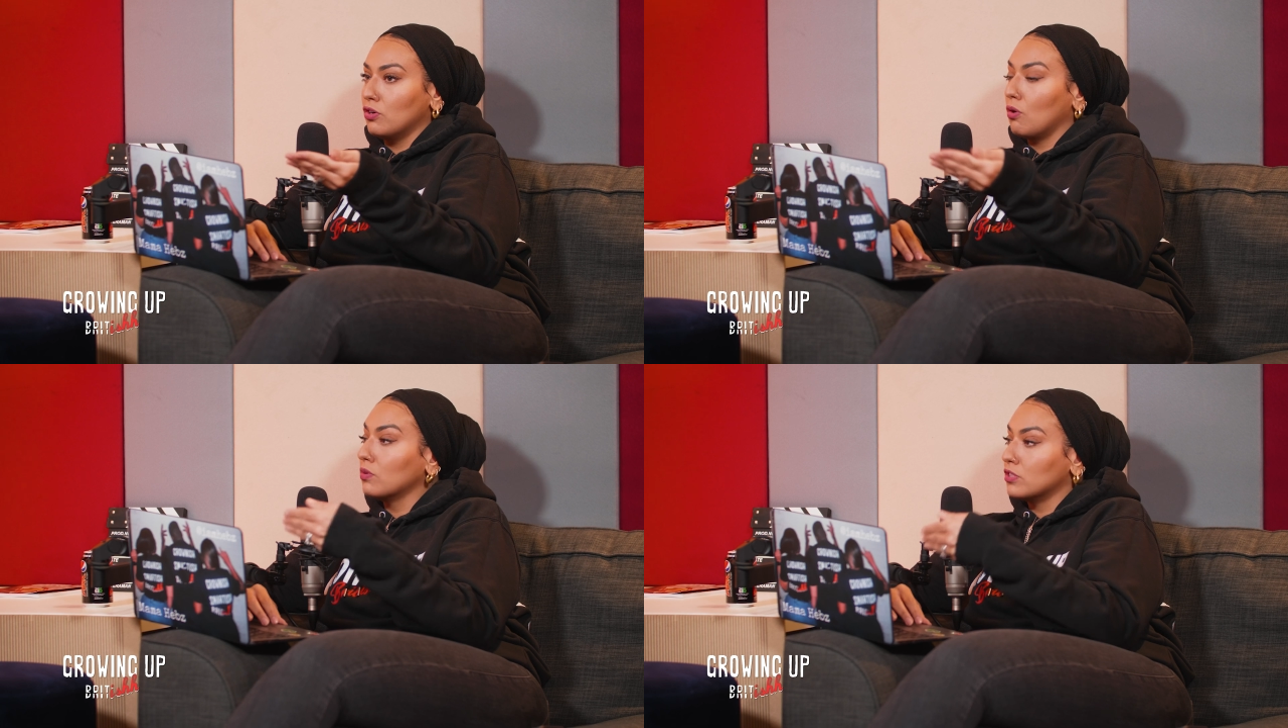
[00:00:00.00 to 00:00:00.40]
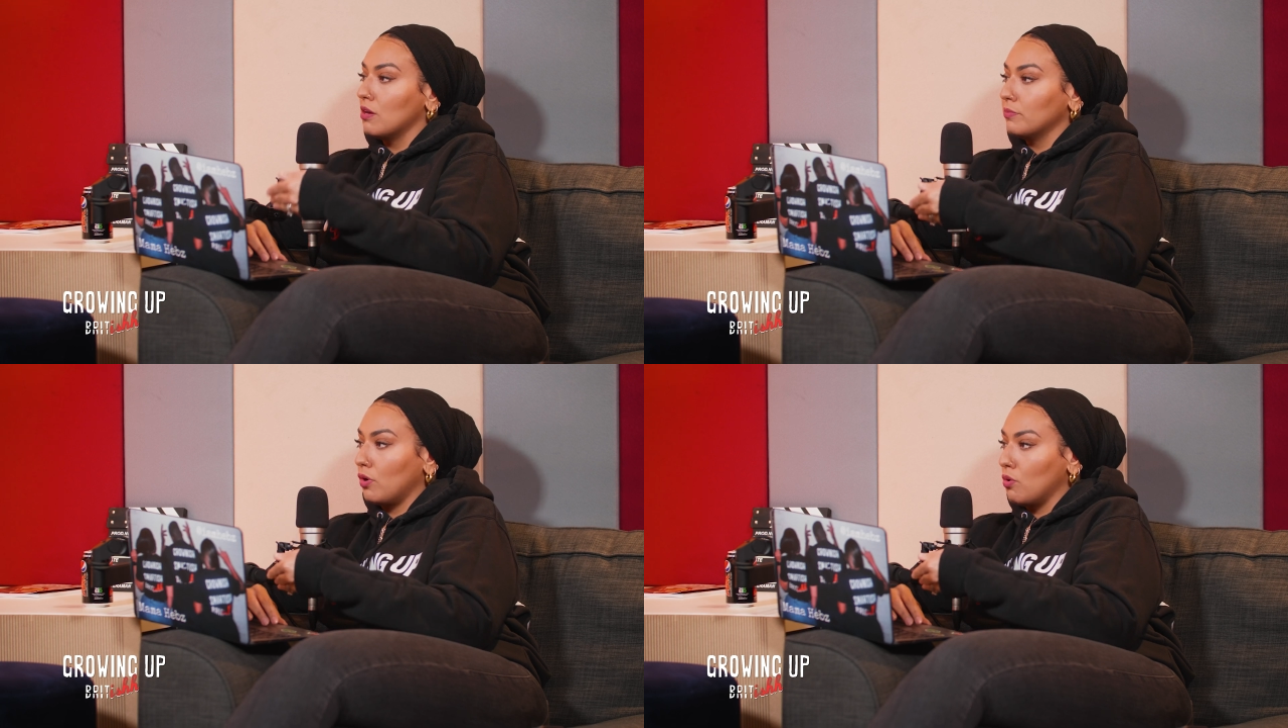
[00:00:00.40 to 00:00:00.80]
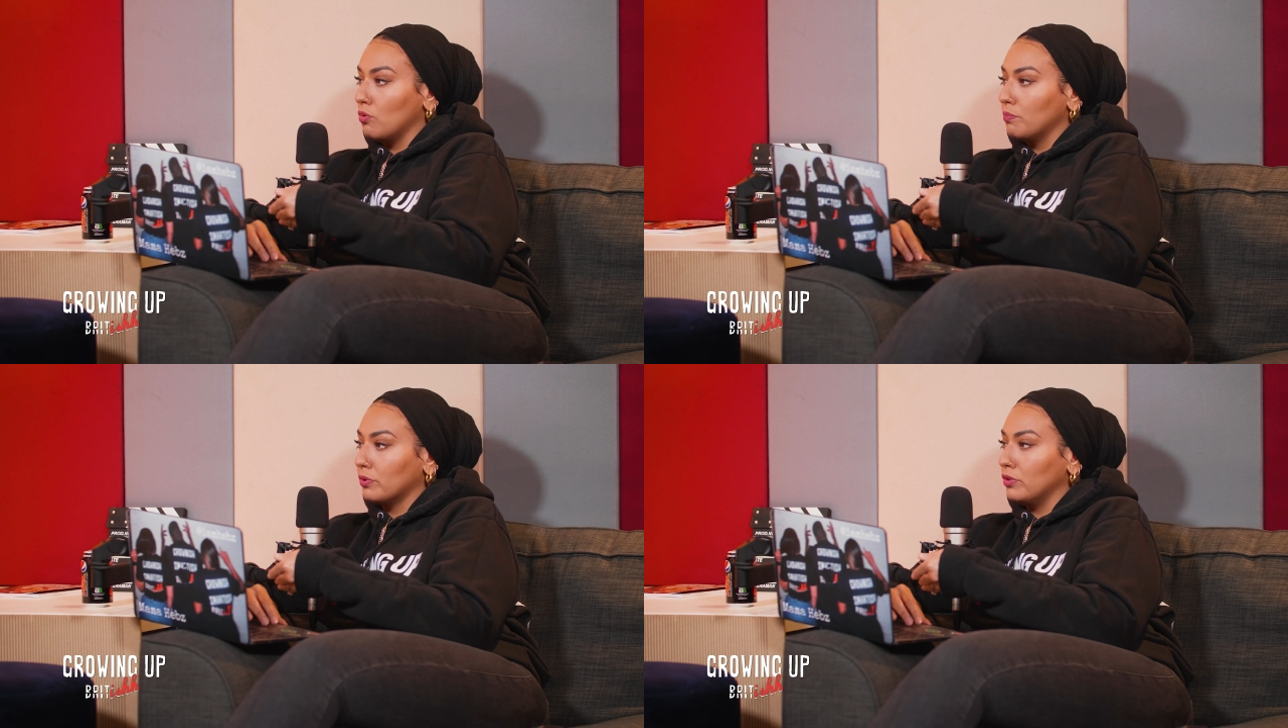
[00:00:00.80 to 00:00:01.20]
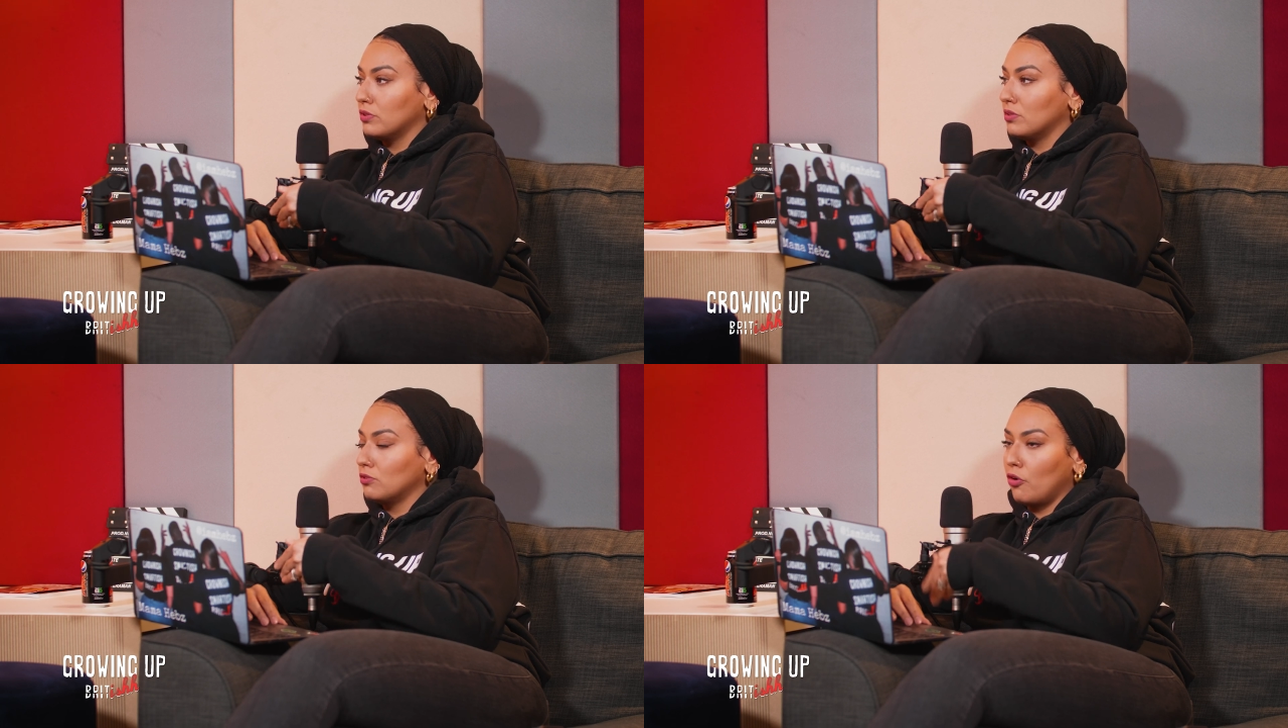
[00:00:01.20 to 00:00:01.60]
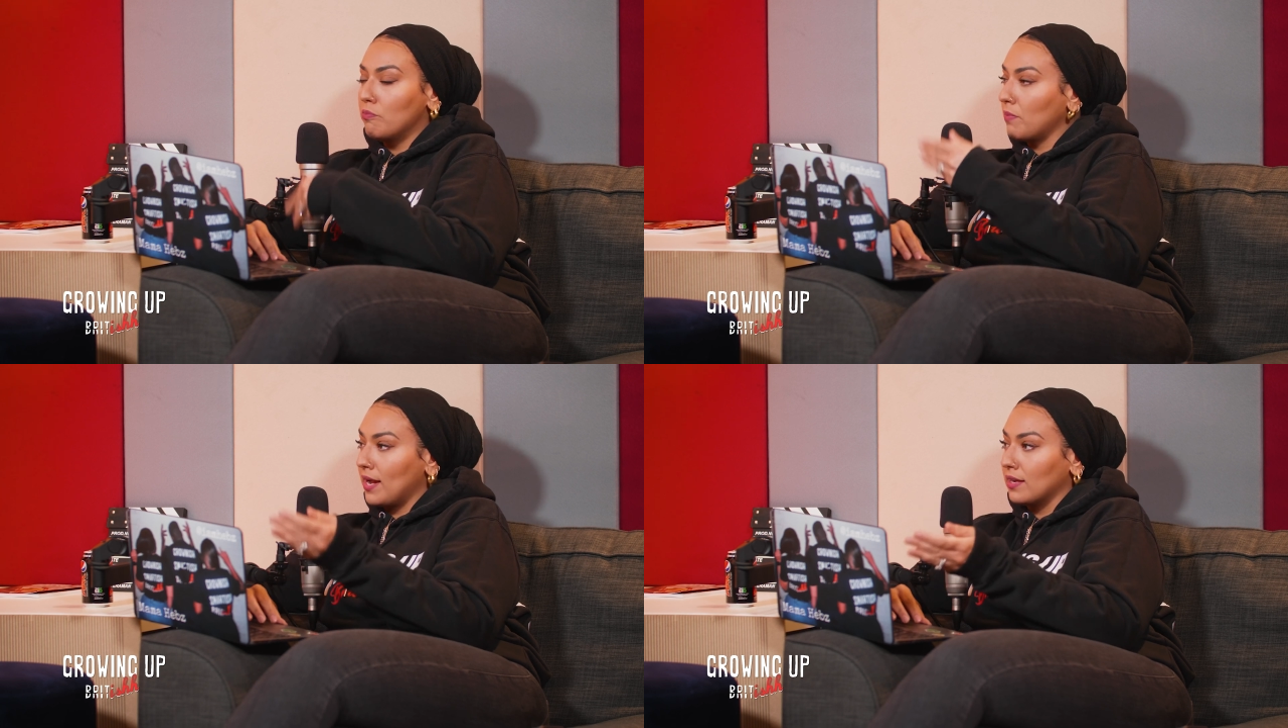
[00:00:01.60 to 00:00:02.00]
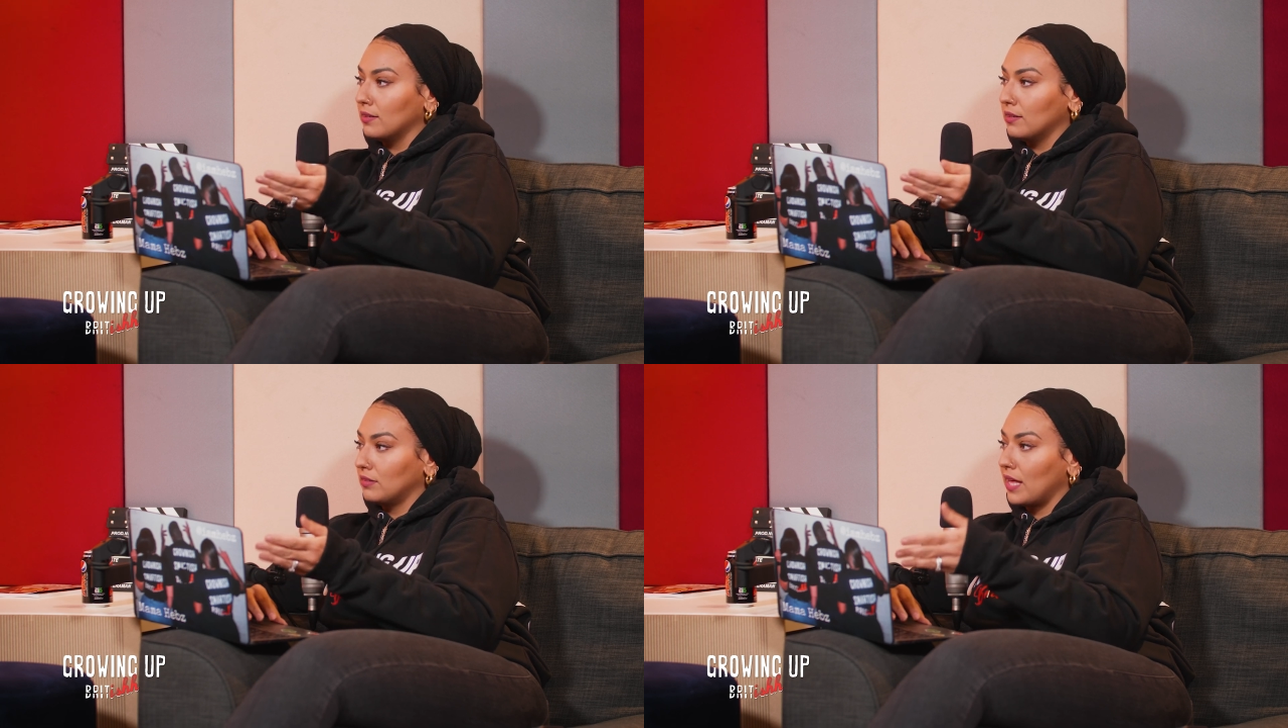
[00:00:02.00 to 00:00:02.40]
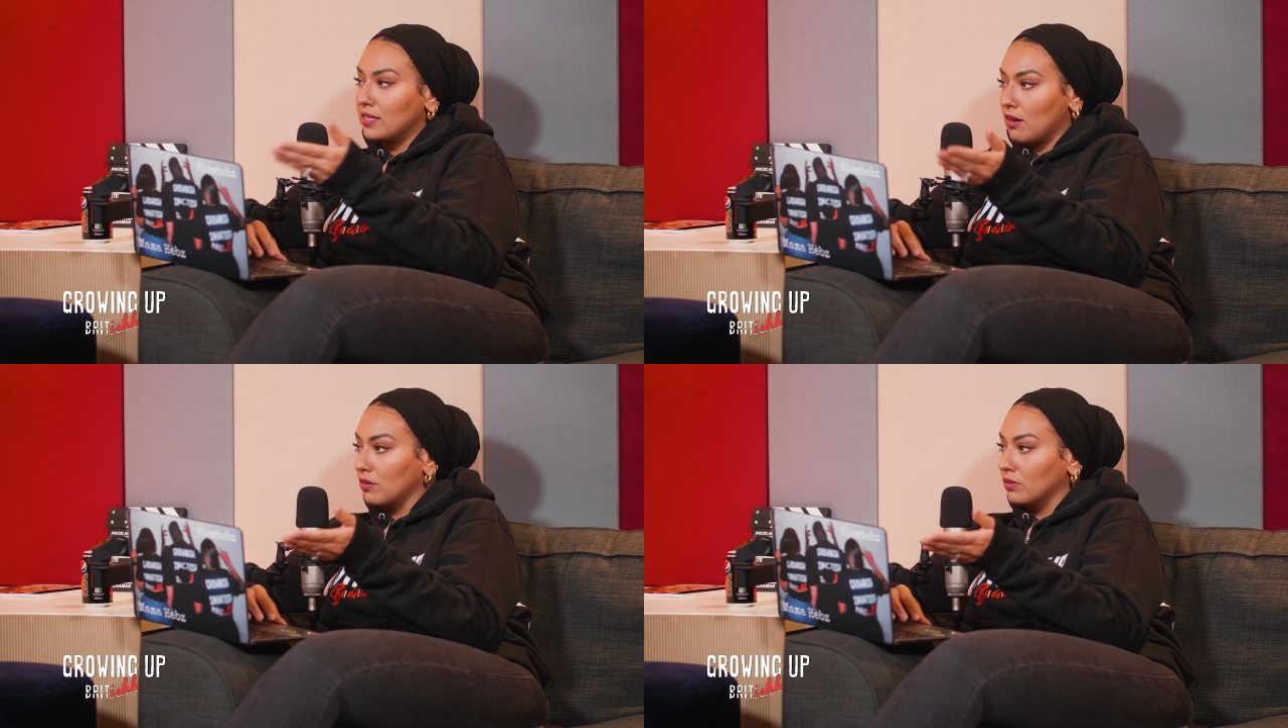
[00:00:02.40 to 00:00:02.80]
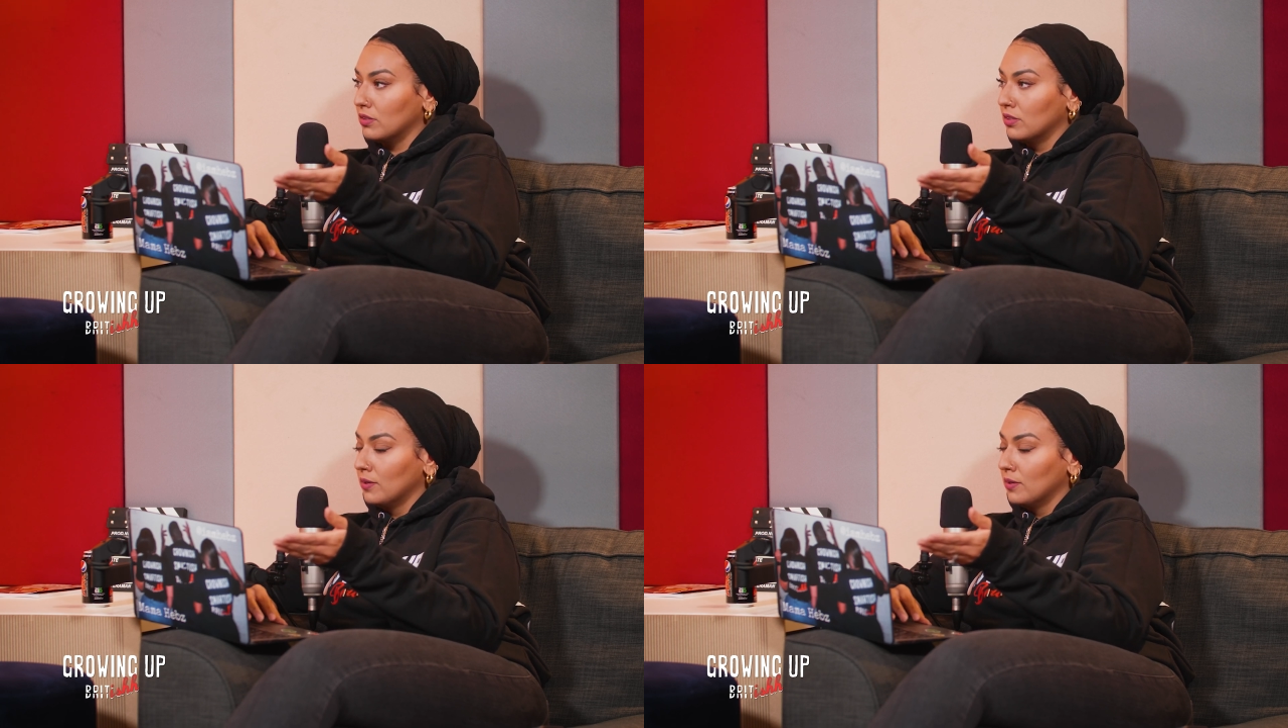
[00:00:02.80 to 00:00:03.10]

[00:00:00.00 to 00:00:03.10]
a long-term goal, because no man that young